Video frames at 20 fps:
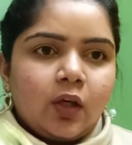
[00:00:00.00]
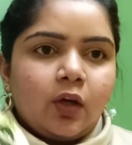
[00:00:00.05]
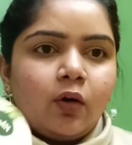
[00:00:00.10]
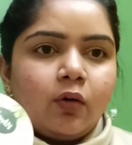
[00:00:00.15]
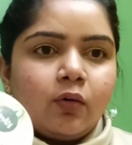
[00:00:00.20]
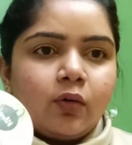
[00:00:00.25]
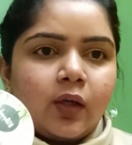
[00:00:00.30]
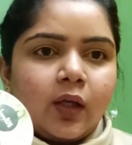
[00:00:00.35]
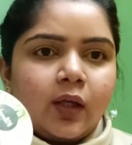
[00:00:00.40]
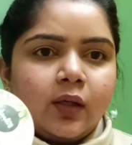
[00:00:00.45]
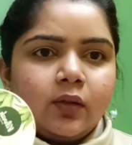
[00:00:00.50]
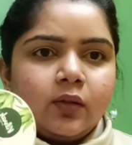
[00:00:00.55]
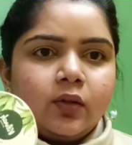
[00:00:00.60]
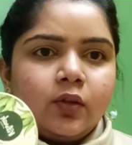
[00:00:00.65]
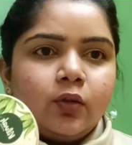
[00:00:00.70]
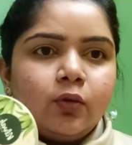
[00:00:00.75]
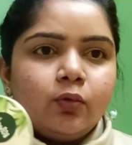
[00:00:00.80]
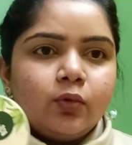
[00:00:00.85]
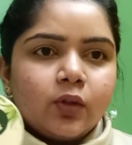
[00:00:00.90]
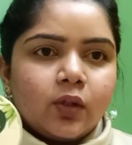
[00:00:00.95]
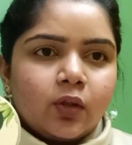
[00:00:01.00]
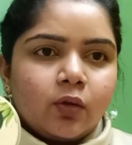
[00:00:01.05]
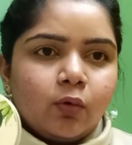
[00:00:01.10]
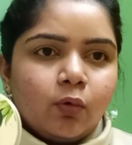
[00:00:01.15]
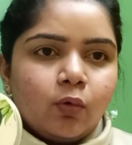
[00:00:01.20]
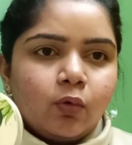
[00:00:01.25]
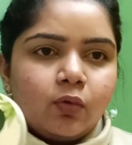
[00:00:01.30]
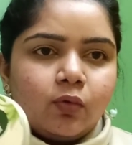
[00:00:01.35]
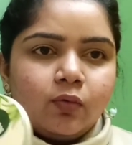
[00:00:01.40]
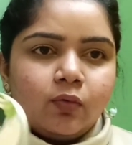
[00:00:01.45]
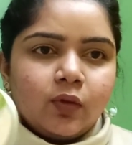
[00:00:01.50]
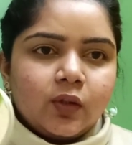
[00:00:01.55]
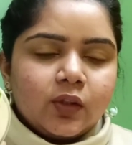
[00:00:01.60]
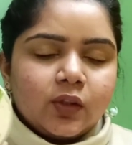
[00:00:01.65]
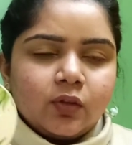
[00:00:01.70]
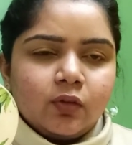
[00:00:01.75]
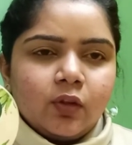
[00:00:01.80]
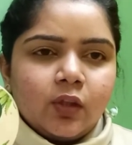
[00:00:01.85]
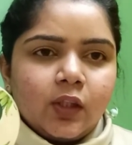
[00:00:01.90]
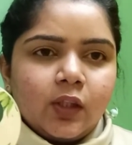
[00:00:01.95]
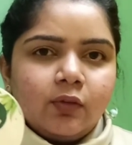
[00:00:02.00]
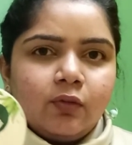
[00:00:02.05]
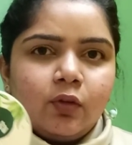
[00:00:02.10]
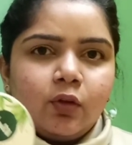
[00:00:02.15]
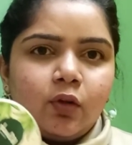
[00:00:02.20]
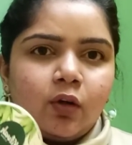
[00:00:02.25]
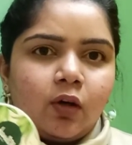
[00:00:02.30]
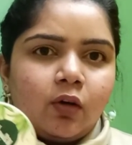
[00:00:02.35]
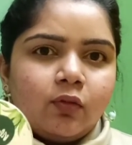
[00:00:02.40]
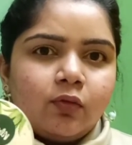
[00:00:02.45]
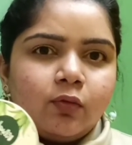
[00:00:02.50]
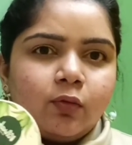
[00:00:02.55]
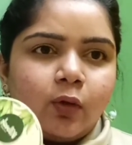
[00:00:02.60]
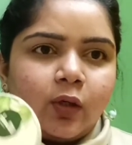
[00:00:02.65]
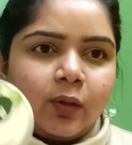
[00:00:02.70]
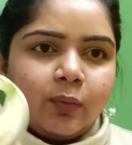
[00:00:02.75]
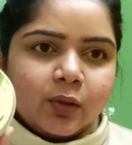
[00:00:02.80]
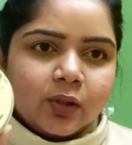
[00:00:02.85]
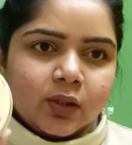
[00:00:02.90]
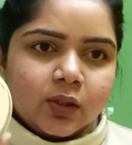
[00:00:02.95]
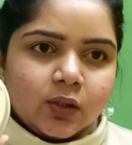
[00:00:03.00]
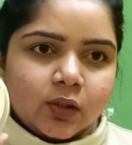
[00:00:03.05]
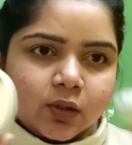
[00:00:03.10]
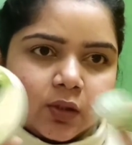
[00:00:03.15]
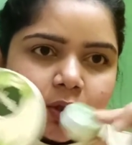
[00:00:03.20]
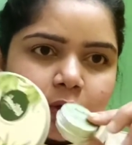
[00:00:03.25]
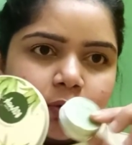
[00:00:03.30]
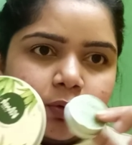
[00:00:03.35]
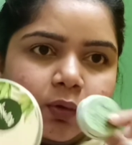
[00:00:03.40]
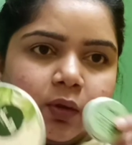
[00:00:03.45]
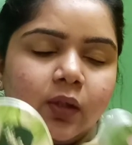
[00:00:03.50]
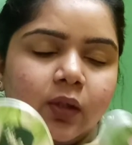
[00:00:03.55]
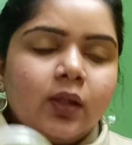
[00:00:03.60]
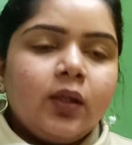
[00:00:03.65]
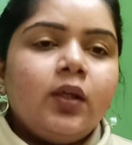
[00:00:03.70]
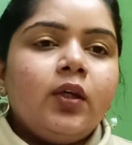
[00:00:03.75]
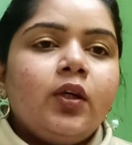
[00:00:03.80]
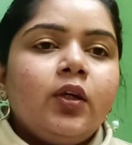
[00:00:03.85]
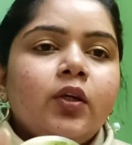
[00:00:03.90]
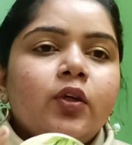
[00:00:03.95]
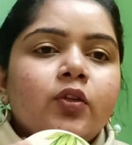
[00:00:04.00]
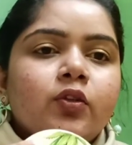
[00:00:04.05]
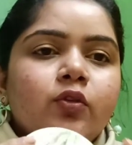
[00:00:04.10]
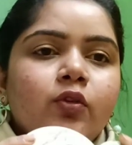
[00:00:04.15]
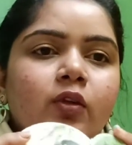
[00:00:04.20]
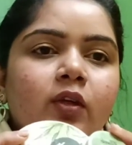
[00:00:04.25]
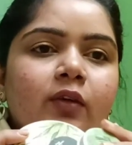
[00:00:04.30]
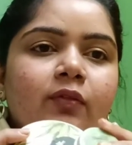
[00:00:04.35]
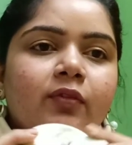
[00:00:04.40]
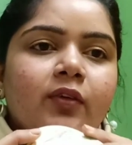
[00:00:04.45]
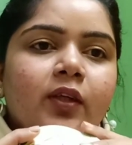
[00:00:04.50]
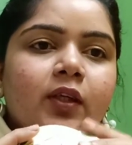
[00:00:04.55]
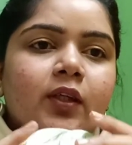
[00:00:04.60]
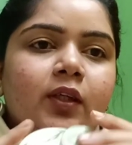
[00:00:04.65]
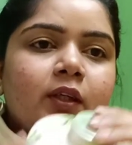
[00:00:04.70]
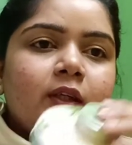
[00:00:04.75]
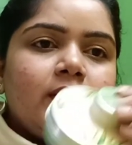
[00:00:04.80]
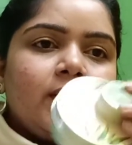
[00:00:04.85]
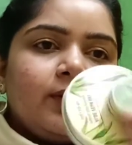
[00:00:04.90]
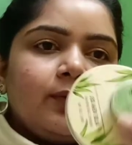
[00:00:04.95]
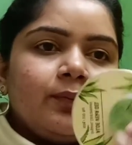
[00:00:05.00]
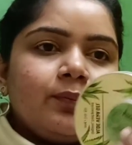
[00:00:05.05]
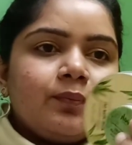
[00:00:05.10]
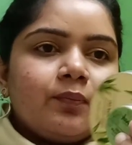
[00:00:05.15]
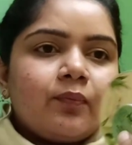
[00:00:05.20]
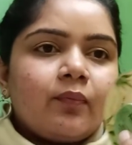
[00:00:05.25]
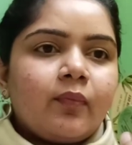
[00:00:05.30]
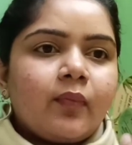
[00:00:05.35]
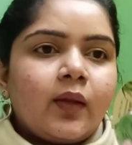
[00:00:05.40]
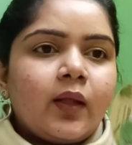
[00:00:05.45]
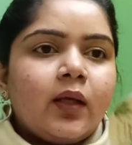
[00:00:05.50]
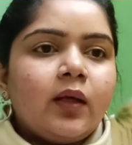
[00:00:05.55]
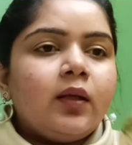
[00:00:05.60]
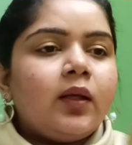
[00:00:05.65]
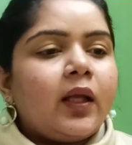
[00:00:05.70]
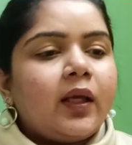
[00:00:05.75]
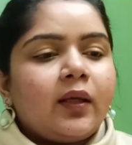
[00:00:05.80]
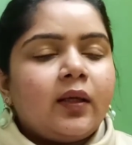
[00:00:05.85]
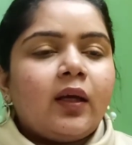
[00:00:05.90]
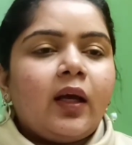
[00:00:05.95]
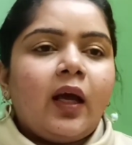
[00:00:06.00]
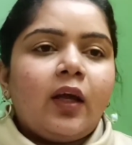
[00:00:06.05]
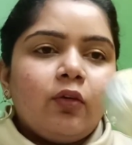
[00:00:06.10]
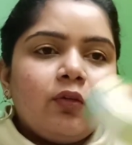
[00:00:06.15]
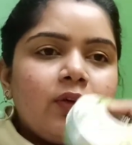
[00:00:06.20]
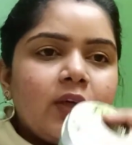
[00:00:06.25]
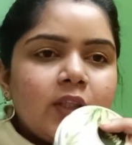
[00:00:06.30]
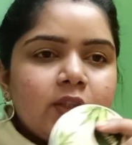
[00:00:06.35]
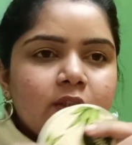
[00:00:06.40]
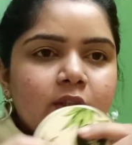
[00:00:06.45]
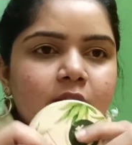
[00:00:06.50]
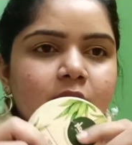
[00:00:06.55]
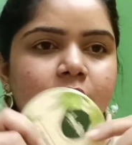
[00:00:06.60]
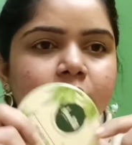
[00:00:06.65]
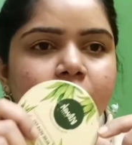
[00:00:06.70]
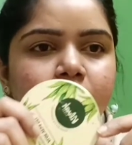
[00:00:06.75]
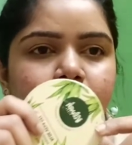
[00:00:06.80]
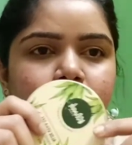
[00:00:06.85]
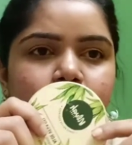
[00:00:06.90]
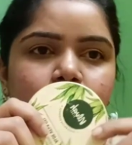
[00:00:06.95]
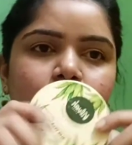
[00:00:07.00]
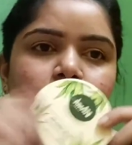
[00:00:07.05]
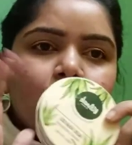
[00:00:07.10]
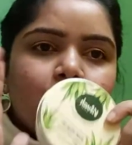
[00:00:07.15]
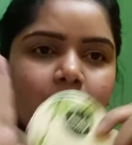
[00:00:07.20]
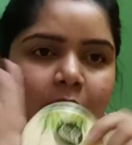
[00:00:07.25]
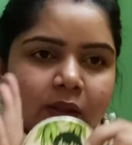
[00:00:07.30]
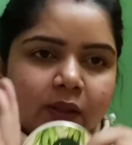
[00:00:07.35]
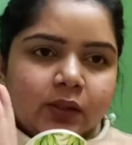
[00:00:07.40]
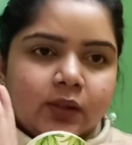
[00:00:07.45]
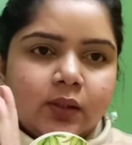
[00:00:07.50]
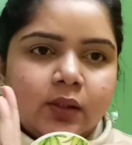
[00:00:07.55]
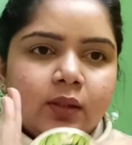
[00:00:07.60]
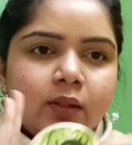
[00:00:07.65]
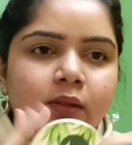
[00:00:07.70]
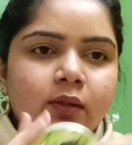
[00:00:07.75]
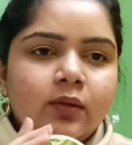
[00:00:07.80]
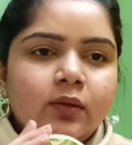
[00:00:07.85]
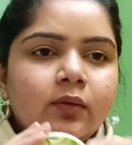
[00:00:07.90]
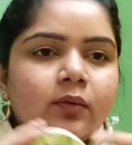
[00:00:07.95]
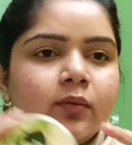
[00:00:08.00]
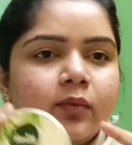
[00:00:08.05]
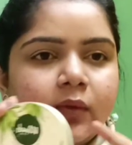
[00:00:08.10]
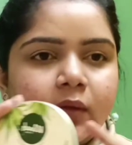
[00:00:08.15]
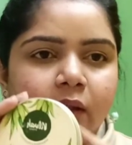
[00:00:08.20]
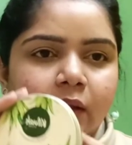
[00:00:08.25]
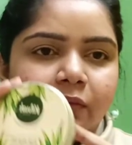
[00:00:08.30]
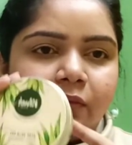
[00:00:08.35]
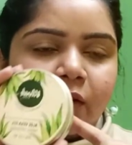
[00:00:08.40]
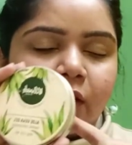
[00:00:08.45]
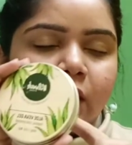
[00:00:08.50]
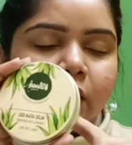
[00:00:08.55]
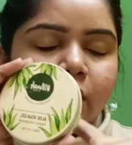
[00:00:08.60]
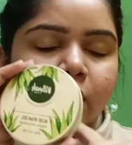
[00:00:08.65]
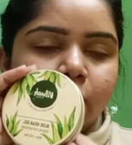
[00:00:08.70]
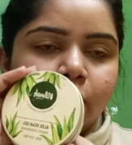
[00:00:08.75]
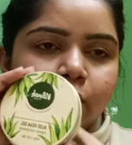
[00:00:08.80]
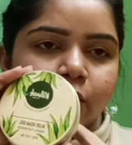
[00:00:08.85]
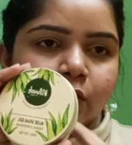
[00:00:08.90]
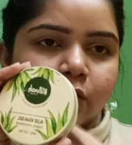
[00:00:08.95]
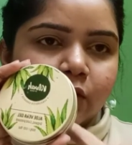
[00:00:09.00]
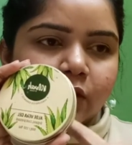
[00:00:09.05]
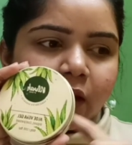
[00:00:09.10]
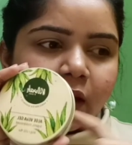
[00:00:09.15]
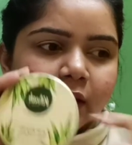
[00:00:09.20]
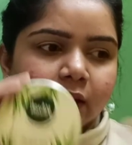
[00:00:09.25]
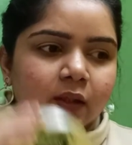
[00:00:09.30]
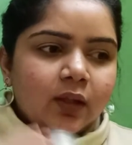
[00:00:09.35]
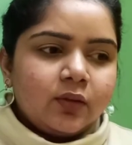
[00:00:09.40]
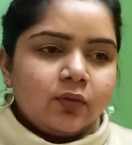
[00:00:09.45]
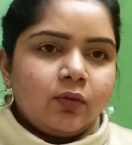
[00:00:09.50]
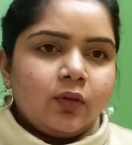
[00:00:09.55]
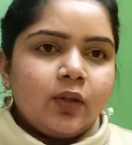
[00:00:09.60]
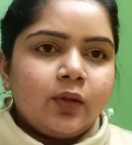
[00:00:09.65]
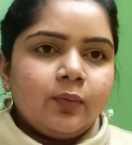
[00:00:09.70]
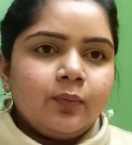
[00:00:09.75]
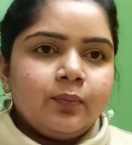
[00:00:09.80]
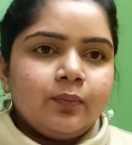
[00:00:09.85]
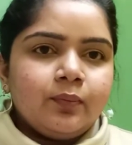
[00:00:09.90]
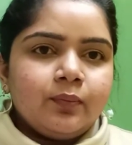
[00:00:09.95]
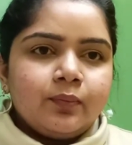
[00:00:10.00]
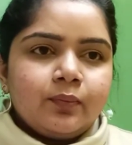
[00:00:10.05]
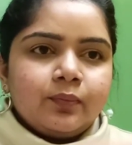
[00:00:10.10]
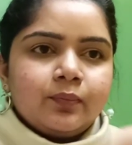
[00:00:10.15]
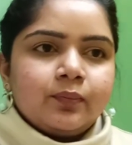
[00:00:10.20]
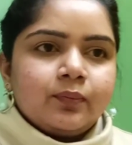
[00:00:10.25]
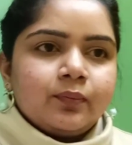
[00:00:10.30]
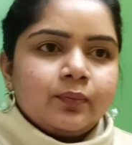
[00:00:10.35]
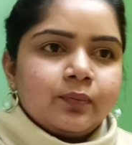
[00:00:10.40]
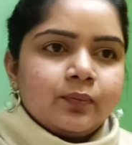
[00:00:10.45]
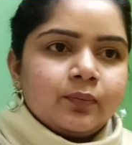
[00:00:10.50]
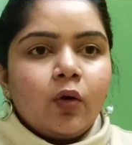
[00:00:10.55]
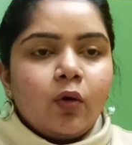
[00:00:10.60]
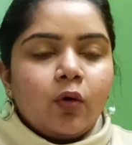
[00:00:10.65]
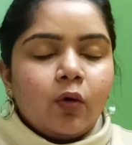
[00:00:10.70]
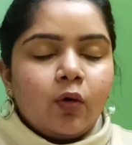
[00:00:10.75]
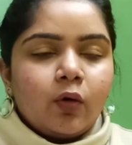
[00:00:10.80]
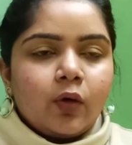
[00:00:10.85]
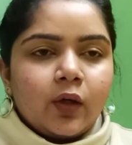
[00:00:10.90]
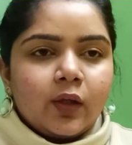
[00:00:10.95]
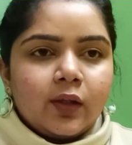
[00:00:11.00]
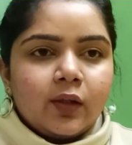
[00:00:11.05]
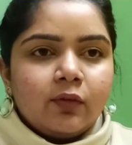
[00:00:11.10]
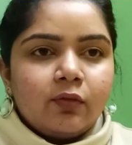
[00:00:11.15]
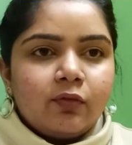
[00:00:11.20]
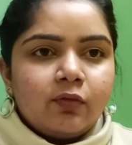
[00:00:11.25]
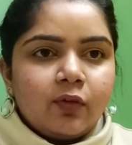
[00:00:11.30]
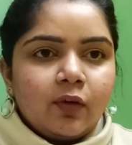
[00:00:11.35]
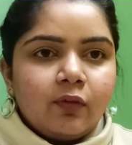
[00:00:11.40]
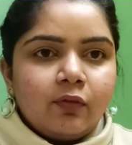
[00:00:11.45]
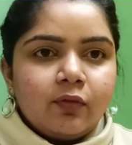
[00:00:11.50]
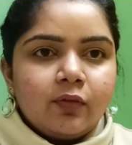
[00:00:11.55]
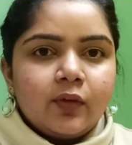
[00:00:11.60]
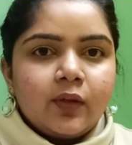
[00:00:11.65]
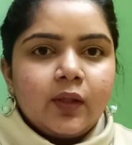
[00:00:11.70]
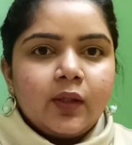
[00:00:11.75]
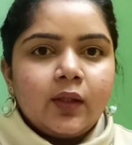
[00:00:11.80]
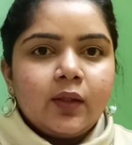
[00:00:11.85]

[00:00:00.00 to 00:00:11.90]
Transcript: and use a code which will give you around 20% discount. So definitely, like aloe vera gel is a must. Definitely you should try that one. Okay, the fifth